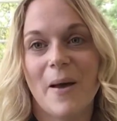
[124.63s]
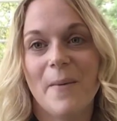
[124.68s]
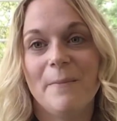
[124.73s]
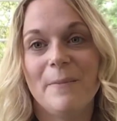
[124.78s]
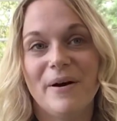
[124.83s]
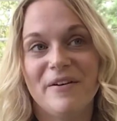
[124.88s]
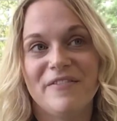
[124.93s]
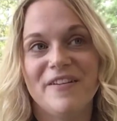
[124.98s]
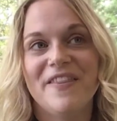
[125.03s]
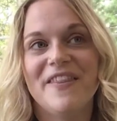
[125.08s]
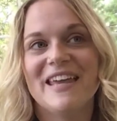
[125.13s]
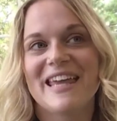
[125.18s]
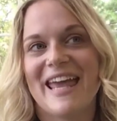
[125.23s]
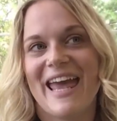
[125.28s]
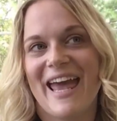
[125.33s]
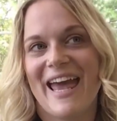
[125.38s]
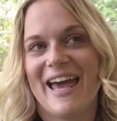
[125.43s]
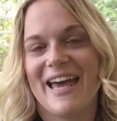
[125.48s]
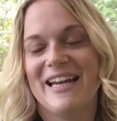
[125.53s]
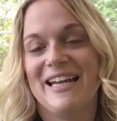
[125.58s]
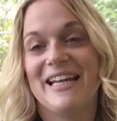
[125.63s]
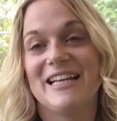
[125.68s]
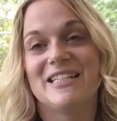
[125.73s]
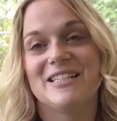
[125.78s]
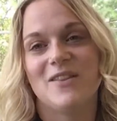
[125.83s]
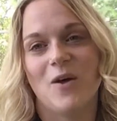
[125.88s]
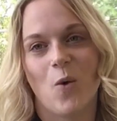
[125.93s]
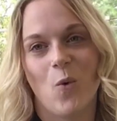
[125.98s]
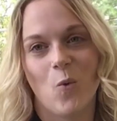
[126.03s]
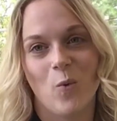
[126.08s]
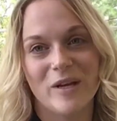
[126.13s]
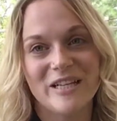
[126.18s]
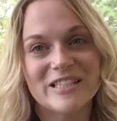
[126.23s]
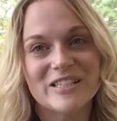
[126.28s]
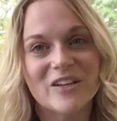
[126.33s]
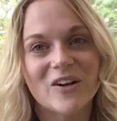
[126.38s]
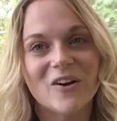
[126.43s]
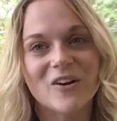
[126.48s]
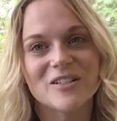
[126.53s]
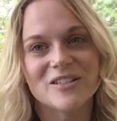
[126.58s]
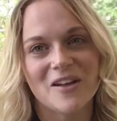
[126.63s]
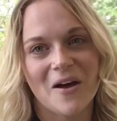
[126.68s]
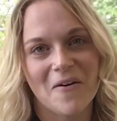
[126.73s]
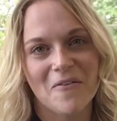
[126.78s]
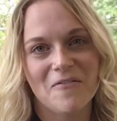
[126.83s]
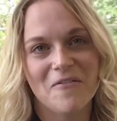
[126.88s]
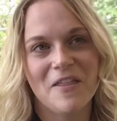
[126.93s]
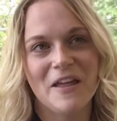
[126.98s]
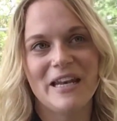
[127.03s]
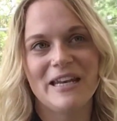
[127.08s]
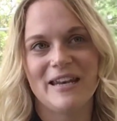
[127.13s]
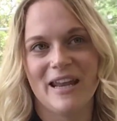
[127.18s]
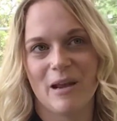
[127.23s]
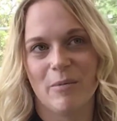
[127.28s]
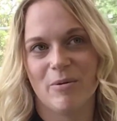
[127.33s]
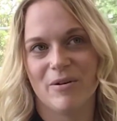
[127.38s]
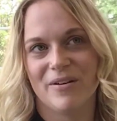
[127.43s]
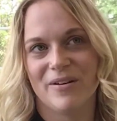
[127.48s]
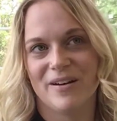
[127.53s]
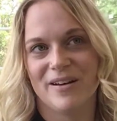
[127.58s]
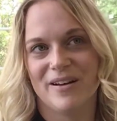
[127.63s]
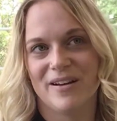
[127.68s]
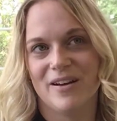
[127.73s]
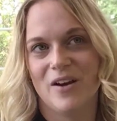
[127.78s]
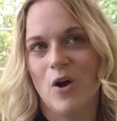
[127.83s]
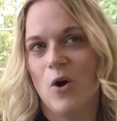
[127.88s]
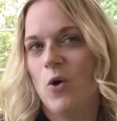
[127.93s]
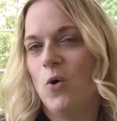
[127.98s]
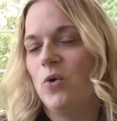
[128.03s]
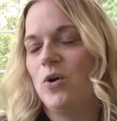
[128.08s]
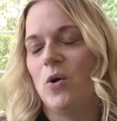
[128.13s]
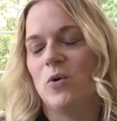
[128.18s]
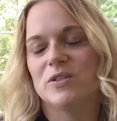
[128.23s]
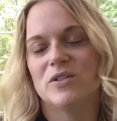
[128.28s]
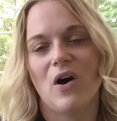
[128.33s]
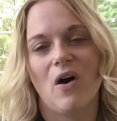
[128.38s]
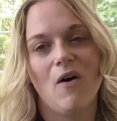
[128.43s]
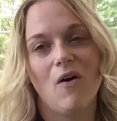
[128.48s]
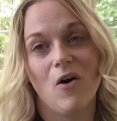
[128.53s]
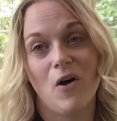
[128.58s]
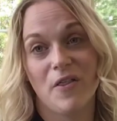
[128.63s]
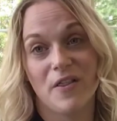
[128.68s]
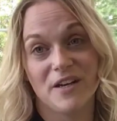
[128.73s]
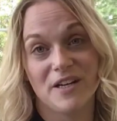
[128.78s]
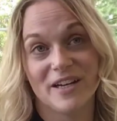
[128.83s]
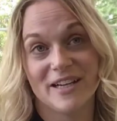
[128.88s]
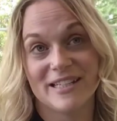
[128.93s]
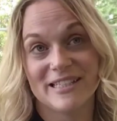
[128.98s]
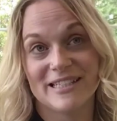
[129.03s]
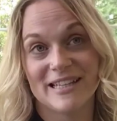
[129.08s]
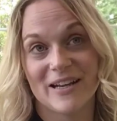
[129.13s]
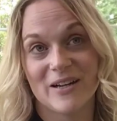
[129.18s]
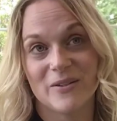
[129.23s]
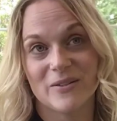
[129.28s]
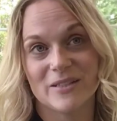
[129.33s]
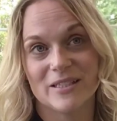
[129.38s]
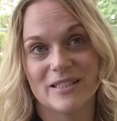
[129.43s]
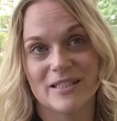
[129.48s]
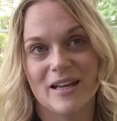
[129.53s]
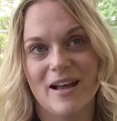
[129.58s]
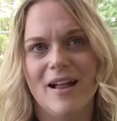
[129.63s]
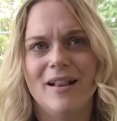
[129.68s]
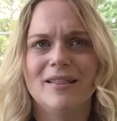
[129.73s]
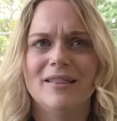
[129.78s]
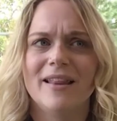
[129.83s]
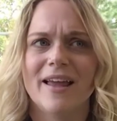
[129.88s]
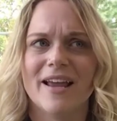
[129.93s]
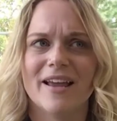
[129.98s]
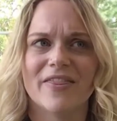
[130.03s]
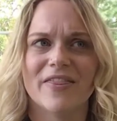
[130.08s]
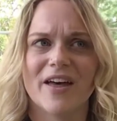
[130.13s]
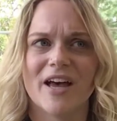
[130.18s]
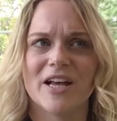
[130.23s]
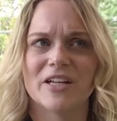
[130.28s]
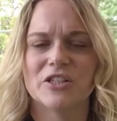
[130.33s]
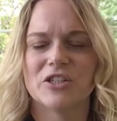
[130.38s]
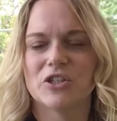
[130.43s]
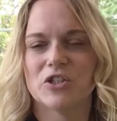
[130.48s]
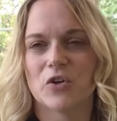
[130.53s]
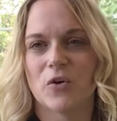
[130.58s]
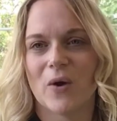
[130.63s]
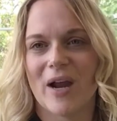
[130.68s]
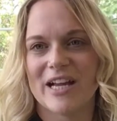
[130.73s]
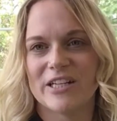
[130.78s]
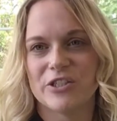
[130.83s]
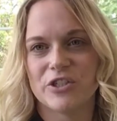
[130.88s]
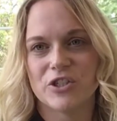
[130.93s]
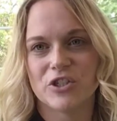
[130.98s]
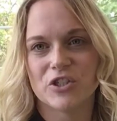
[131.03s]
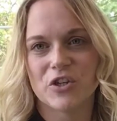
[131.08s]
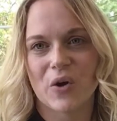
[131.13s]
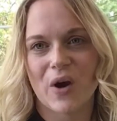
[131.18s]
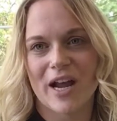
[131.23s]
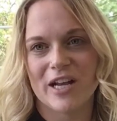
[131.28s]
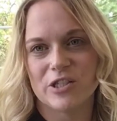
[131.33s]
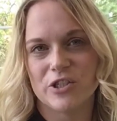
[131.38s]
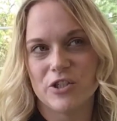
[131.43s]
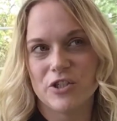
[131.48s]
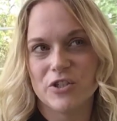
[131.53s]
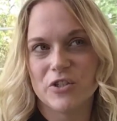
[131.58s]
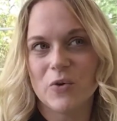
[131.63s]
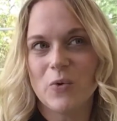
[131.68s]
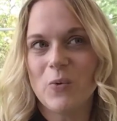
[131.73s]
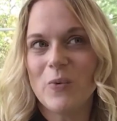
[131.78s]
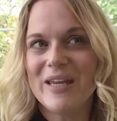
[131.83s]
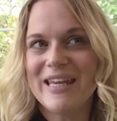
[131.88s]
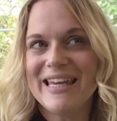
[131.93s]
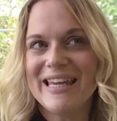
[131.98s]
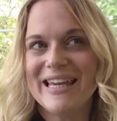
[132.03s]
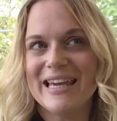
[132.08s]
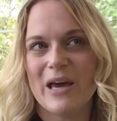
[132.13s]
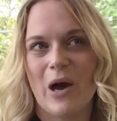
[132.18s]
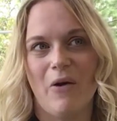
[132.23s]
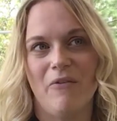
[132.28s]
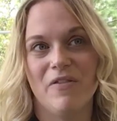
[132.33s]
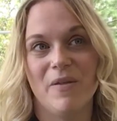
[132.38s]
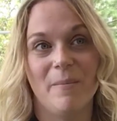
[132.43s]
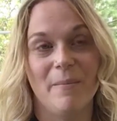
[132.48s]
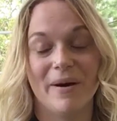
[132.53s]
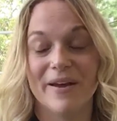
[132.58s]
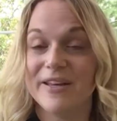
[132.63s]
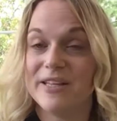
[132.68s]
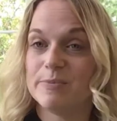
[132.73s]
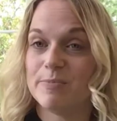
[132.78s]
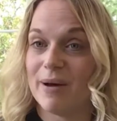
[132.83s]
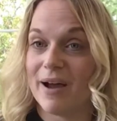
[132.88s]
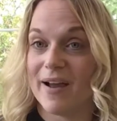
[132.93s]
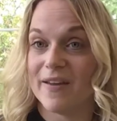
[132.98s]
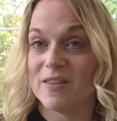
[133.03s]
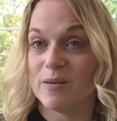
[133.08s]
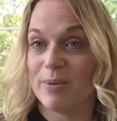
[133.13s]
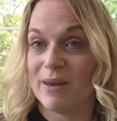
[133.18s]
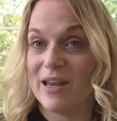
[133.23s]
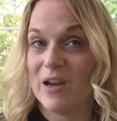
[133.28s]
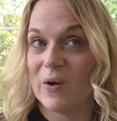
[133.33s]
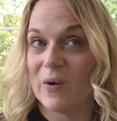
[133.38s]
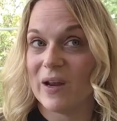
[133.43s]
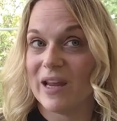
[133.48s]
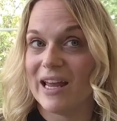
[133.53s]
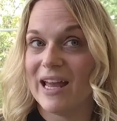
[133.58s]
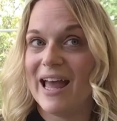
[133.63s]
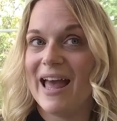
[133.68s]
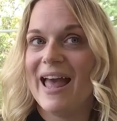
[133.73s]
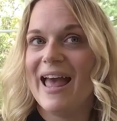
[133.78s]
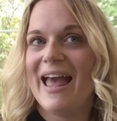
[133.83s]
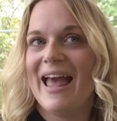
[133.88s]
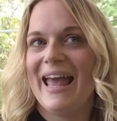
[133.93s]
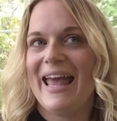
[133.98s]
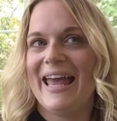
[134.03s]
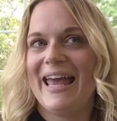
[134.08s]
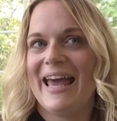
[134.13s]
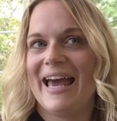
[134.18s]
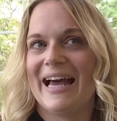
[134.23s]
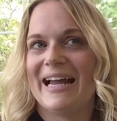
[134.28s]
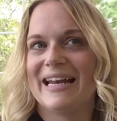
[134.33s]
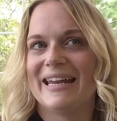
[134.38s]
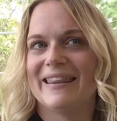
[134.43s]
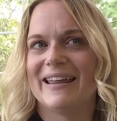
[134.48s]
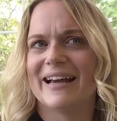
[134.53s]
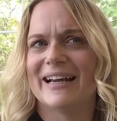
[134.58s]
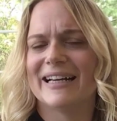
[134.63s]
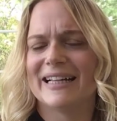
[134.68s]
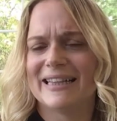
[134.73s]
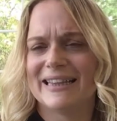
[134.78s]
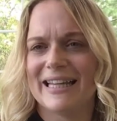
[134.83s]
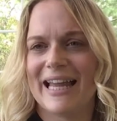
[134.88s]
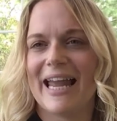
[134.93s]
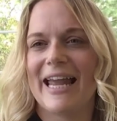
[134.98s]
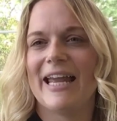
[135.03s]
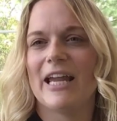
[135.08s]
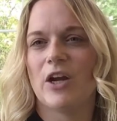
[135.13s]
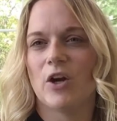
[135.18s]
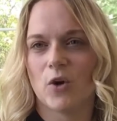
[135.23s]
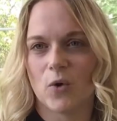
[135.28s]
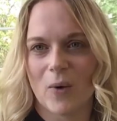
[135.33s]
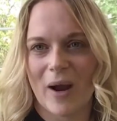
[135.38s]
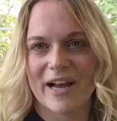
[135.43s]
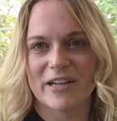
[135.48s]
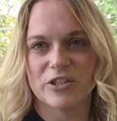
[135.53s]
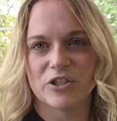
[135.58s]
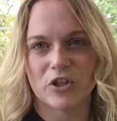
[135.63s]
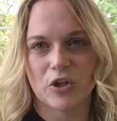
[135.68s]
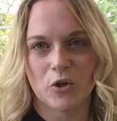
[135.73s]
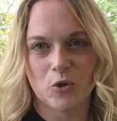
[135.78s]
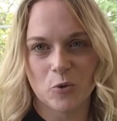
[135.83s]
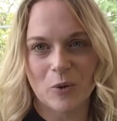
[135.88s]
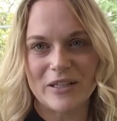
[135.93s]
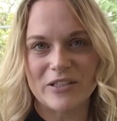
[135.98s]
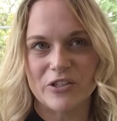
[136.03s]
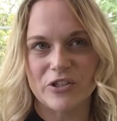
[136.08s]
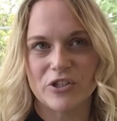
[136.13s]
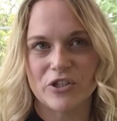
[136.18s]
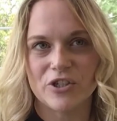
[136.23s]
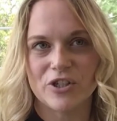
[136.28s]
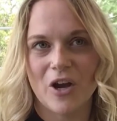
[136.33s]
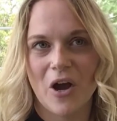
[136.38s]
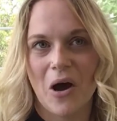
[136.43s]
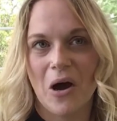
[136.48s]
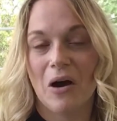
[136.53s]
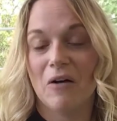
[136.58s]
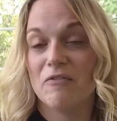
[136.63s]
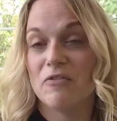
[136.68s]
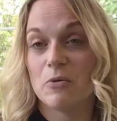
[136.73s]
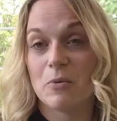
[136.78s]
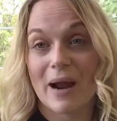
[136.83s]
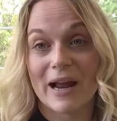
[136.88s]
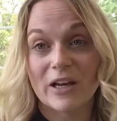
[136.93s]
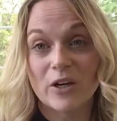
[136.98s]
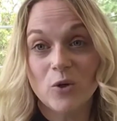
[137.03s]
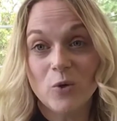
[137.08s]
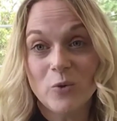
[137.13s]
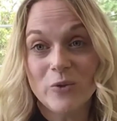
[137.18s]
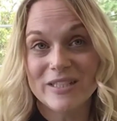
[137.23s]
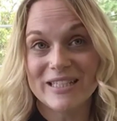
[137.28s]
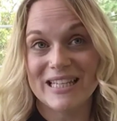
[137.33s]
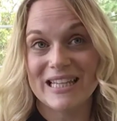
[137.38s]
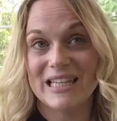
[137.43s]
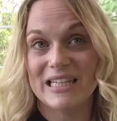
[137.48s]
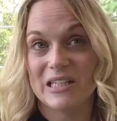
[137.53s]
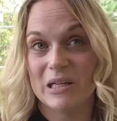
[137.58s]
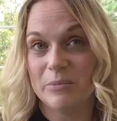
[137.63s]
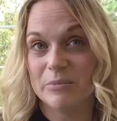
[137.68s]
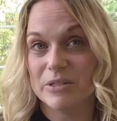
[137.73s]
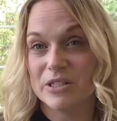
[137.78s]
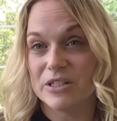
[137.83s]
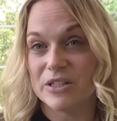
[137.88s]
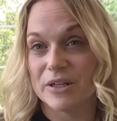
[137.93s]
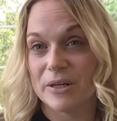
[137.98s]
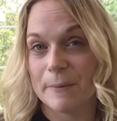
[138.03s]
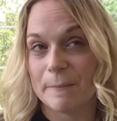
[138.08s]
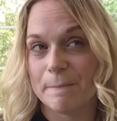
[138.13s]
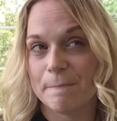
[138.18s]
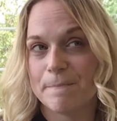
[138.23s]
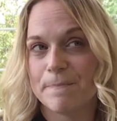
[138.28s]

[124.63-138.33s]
Muffin the Cat is the whiskers of the neighborhood, who knows all the night sounds, like the scratch, scratch, squeak of the mice behind the bakery, and the clang, crash, crunch of the raccoons in the dumpster.